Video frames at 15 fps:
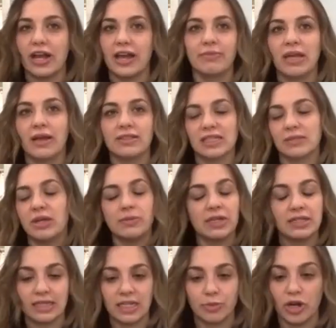Maybe I was like, maybe it's
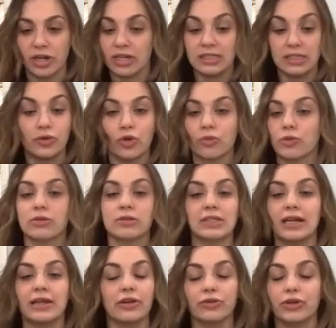like pregnancy hormones.
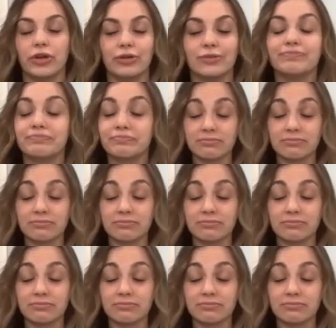I don't know.